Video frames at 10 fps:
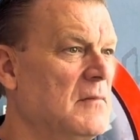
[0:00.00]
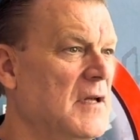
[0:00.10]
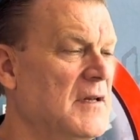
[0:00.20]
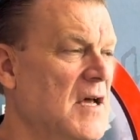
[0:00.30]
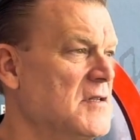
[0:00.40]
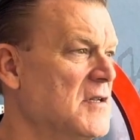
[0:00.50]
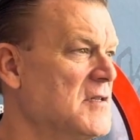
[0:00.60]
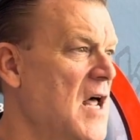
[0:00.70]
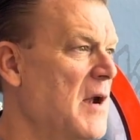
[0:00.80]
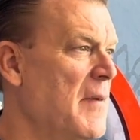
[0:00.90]
It does. It's
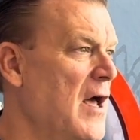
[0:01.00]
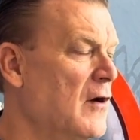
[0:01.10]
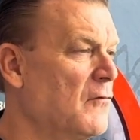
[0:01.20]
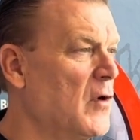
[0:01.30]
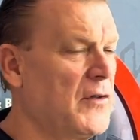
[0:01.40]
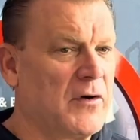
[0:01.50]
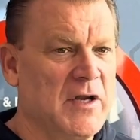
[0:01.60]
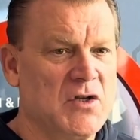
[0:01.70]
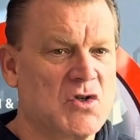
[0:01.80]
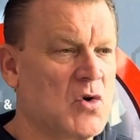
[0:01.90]
not a matter of whether
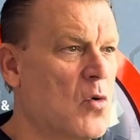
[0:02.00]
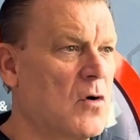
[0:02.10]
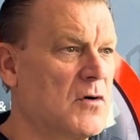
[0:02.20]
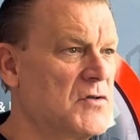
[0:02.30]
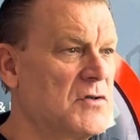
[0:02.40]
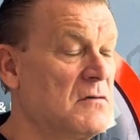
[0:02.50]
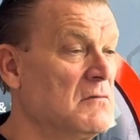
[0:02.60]
he scores